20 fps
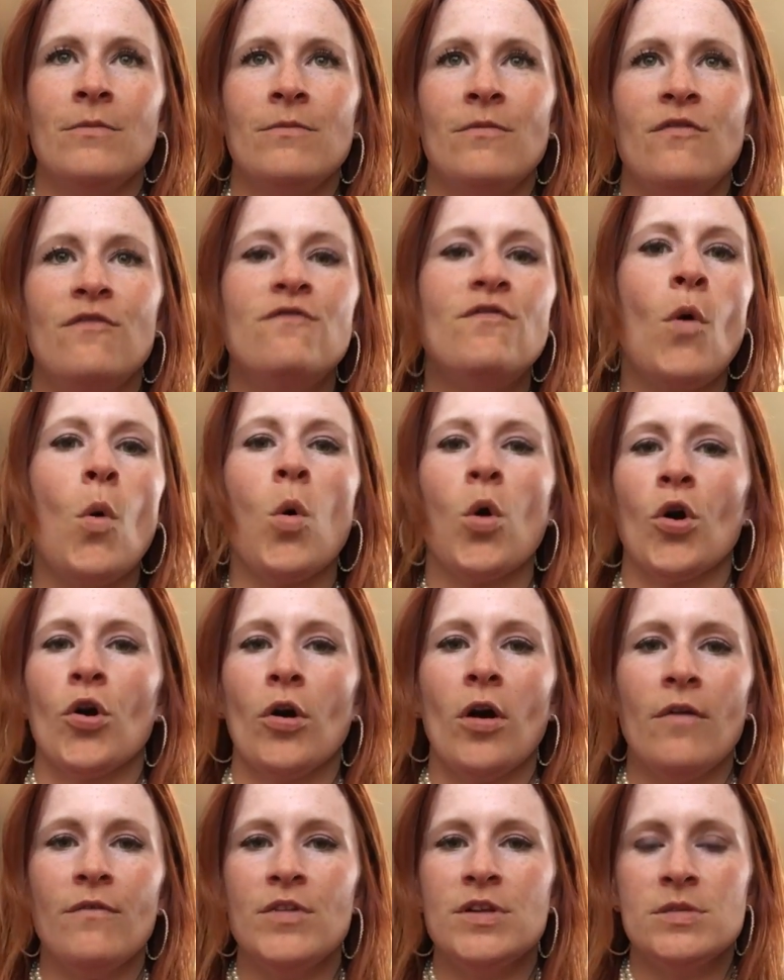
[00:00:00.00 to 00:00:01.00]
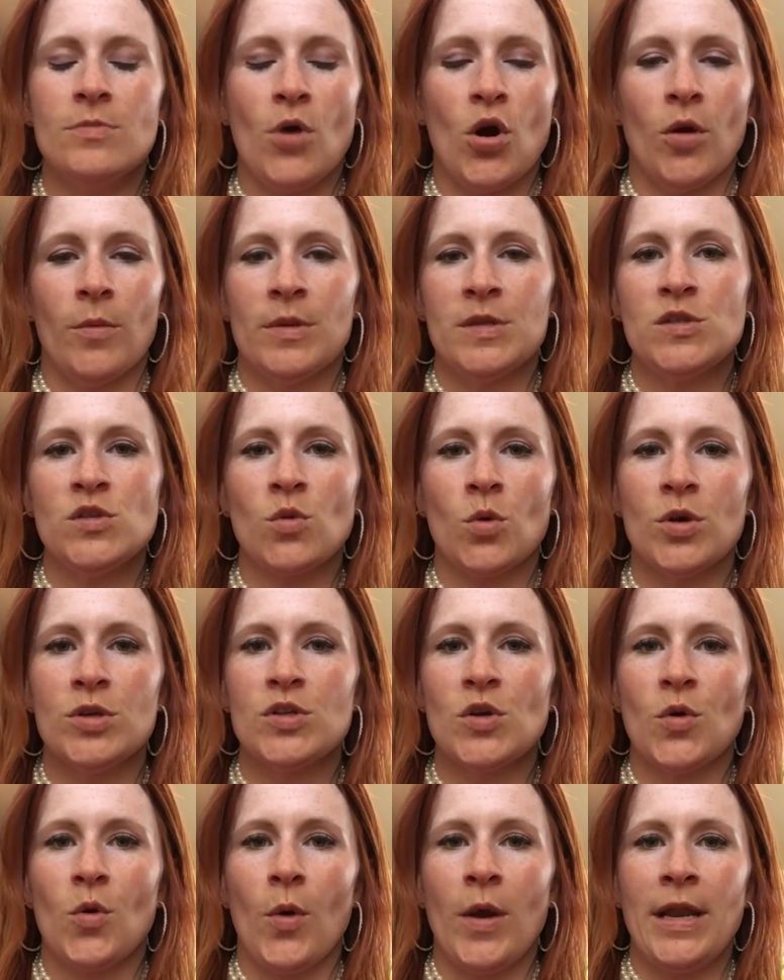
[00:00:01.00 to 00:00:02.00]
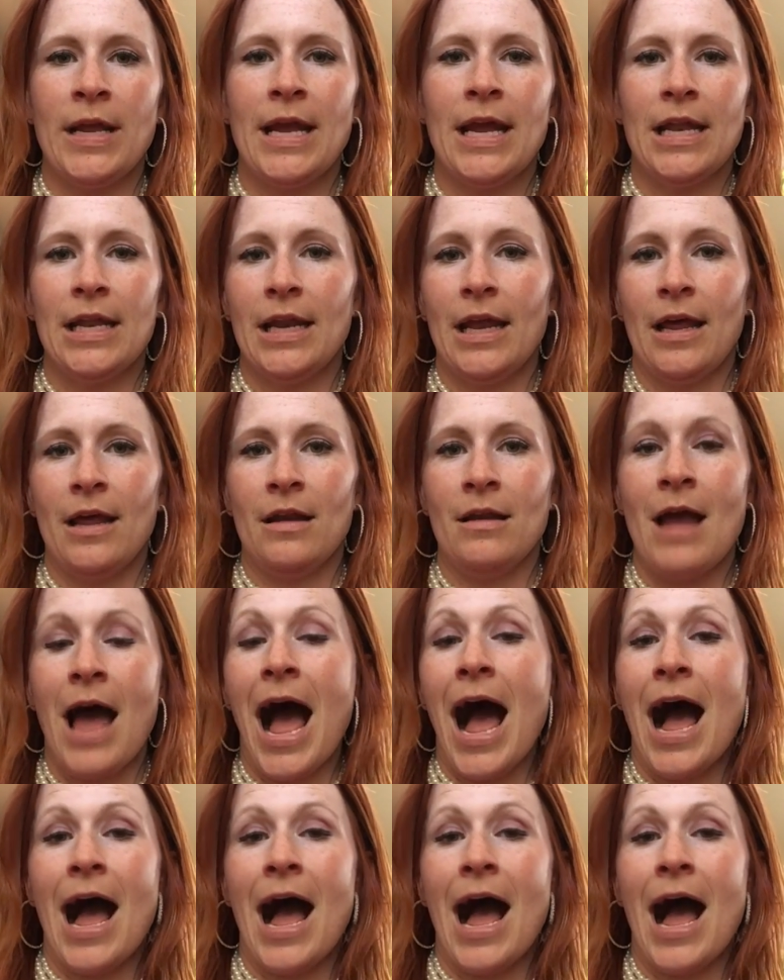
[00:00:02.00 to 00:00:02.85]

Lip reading: 4 of the department stores are going to get it in.